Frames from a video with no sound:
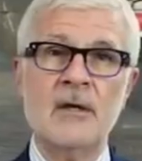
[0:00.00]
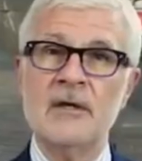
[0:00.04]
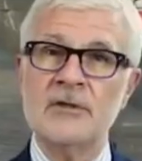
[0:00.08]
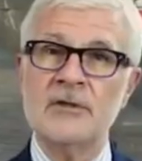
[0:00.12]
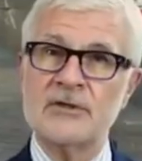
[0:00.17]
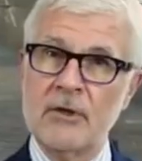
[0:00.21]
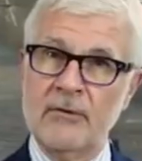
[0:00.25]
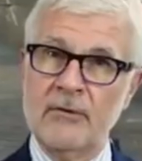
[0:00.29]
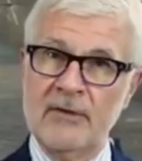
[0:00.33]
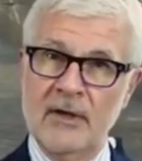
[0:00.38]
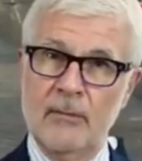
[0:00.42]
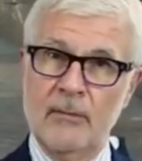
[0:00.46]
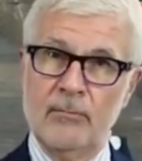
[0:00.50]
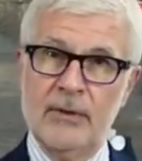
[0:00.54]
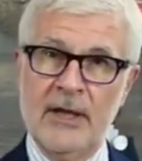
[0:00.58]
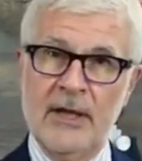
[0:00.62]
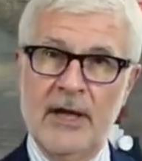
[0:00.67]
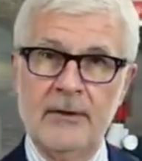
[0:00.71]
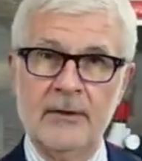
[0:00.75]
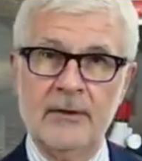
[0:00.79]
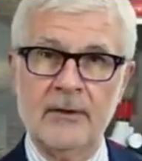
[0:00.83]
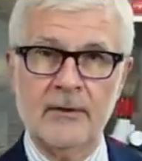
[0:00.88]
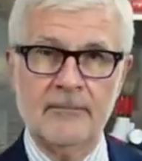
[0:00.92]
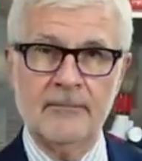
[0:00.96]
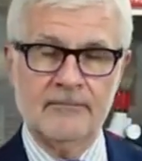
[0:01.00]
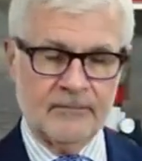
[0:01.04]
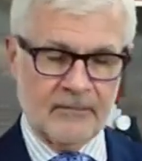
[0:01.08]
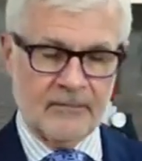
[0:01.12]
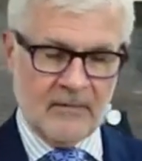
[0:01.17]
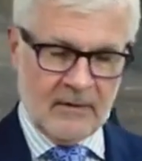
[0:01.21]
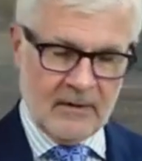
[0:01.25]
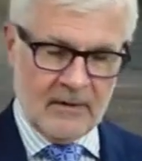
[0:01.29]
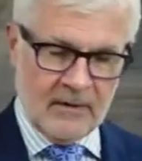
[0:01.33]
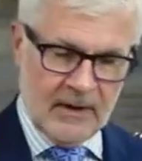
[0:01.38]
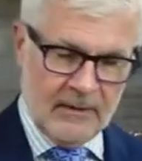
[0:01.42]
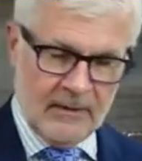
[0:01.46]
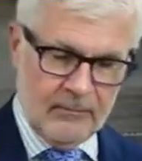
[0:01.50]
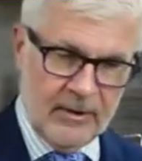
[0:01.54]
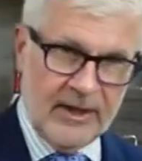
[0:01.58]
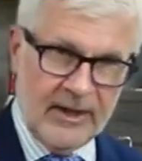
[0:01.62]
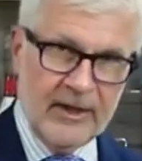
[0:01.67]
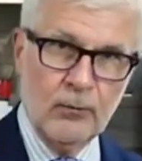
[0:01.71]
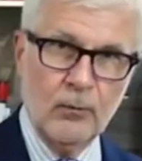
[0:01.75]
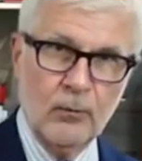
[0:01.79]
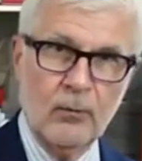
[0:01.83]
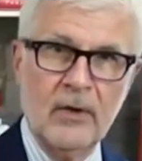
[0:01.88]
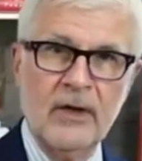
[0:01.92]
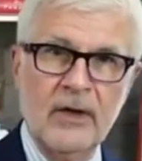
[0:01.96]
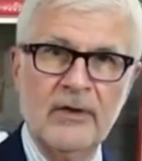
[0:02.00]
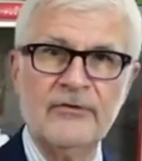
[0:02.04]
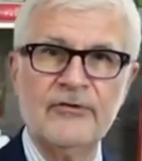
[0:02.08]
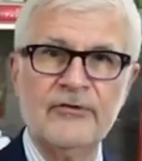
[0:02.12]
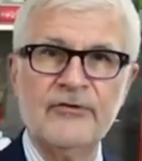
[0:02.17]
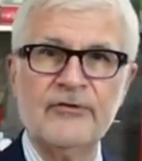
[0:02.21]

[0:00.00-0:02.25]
So in a blender, I blend 1